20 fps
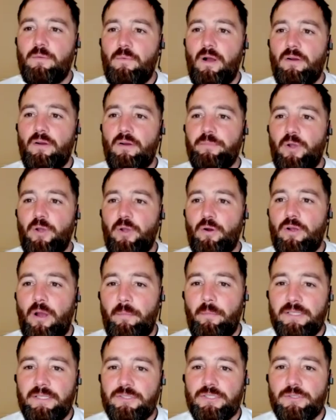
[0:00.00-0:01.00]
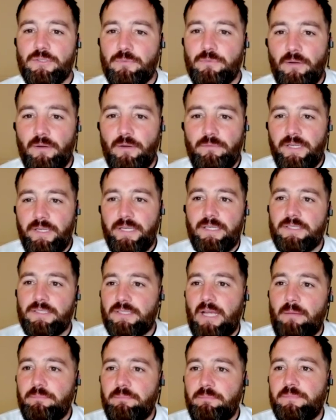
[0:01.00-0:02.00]
welcome your comments as well. Hit us
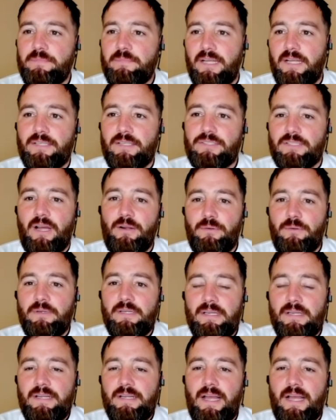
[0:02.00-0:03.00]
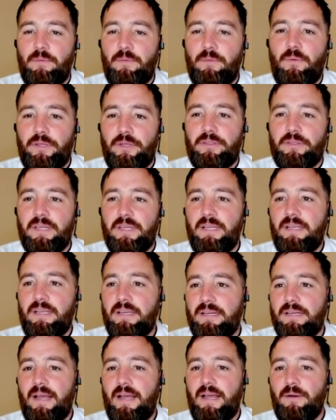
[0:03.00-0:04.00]
up. Let us know what you think
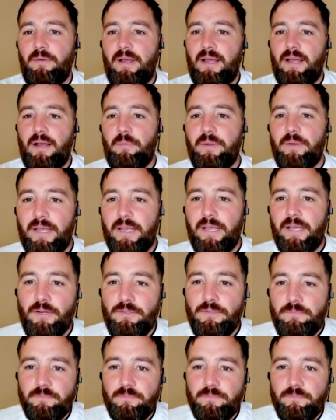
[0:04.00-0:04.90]
and how we're getting on.